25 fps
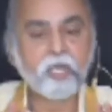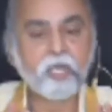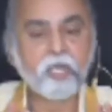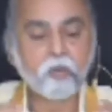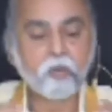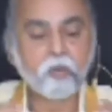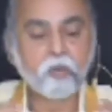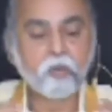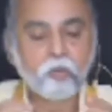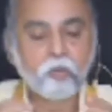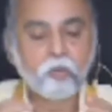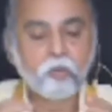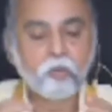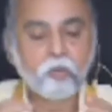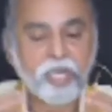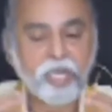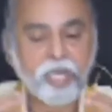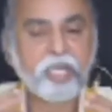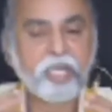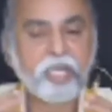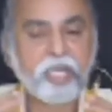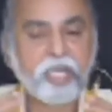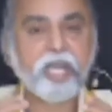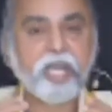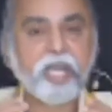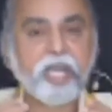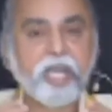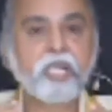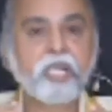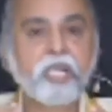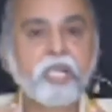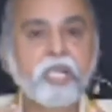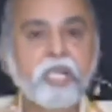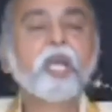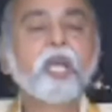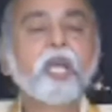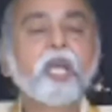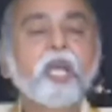would integrate
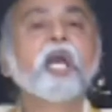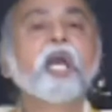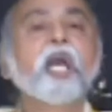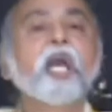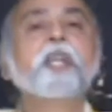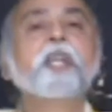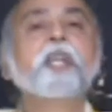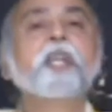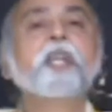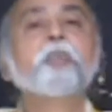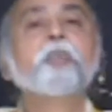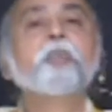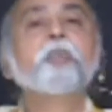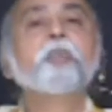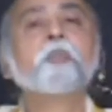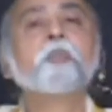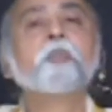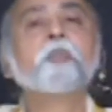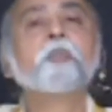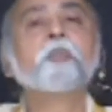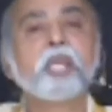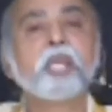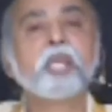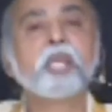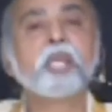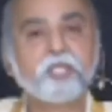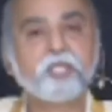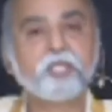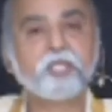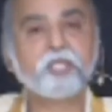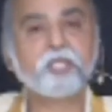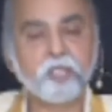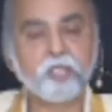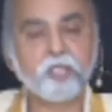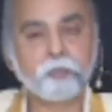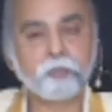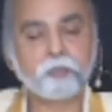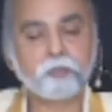and would become a realization.
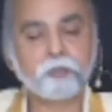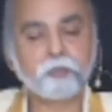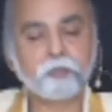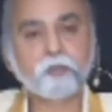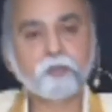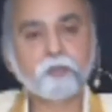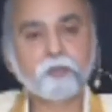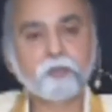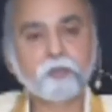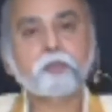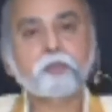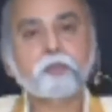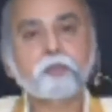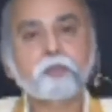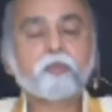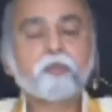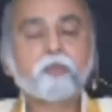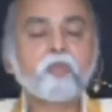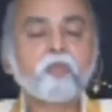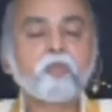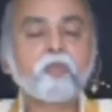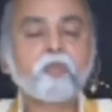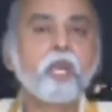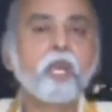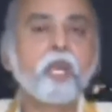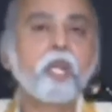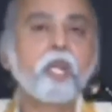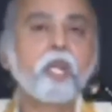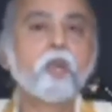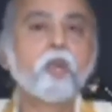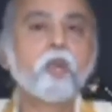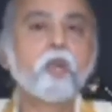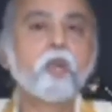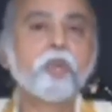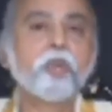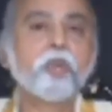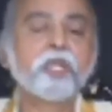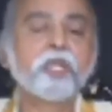
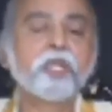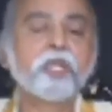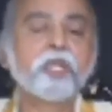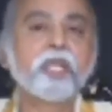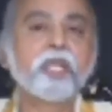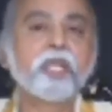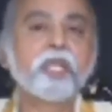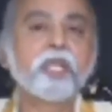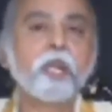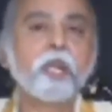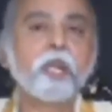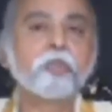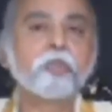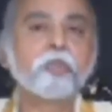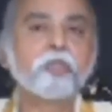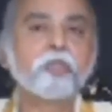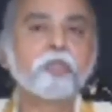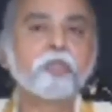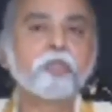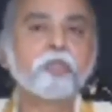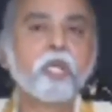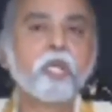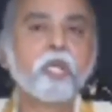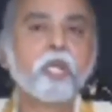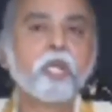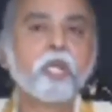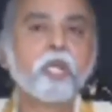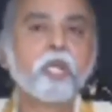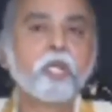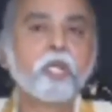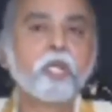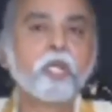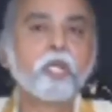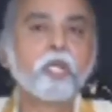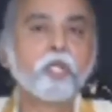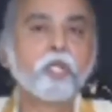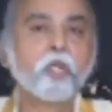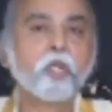When that happens,
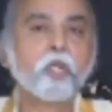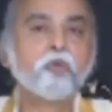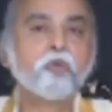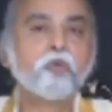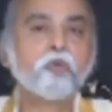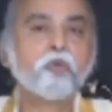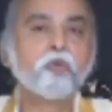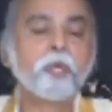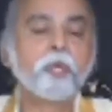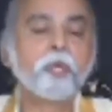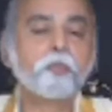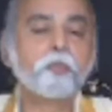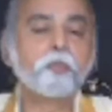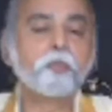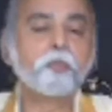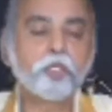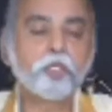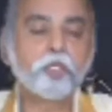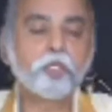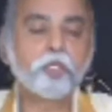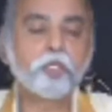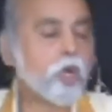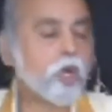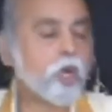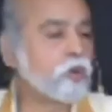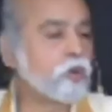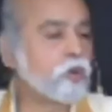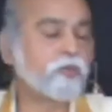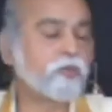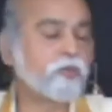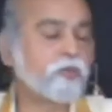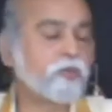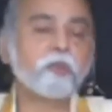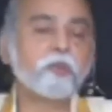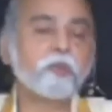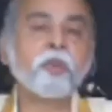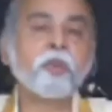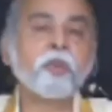you will be pushed out of your
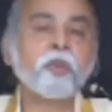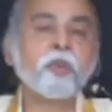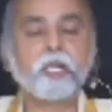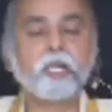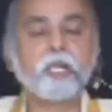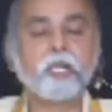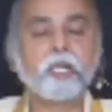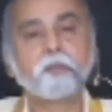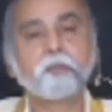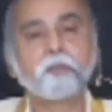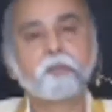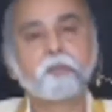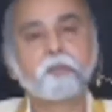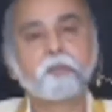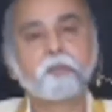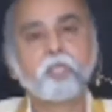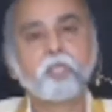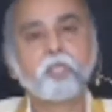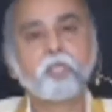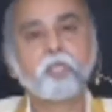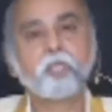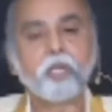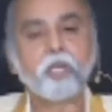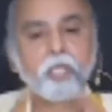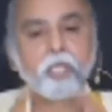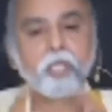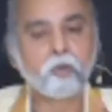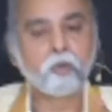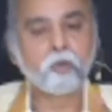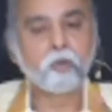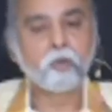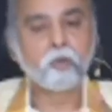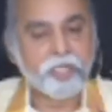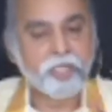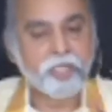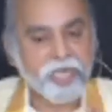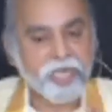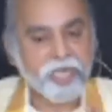mind. You will be
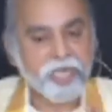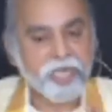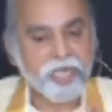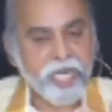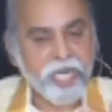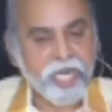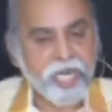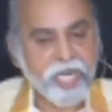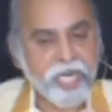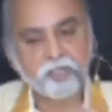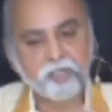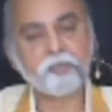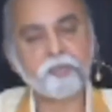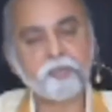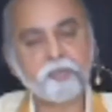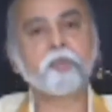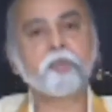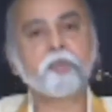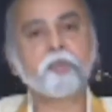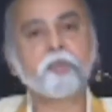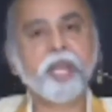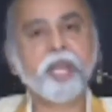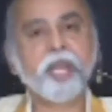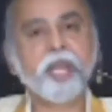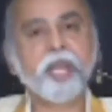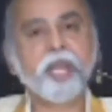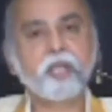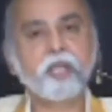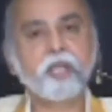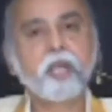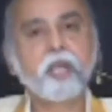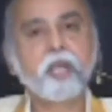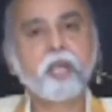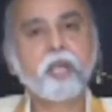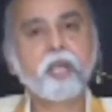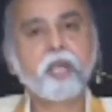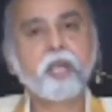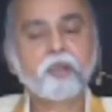detached from your mind.
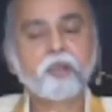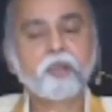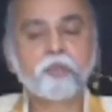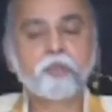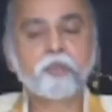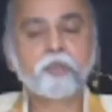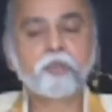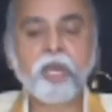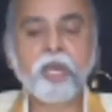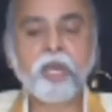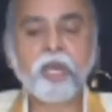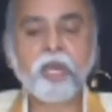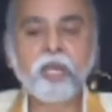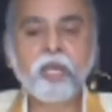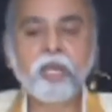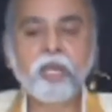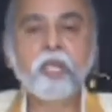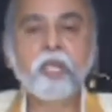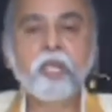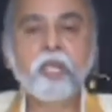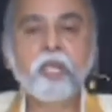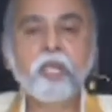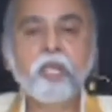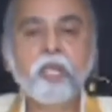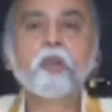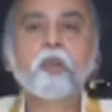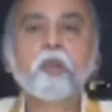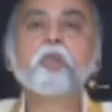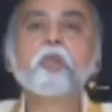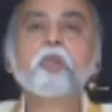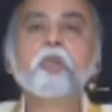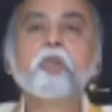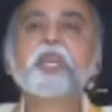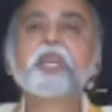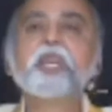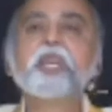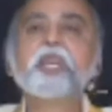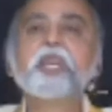Your mind will be
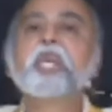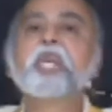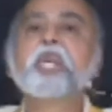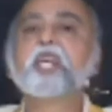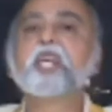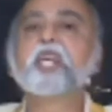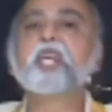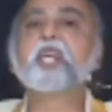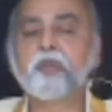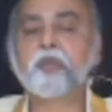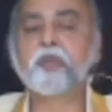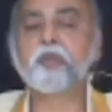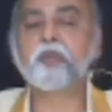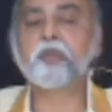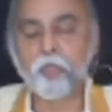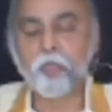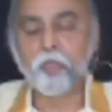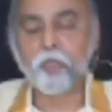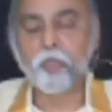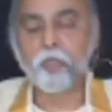decluttered from you,